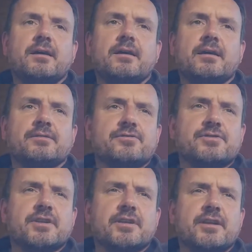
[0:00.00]

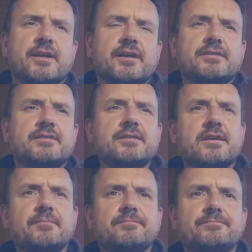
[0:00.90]
interested in, I guess.
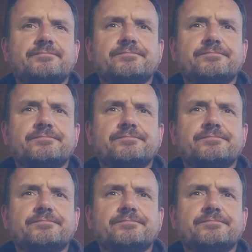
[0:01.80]
The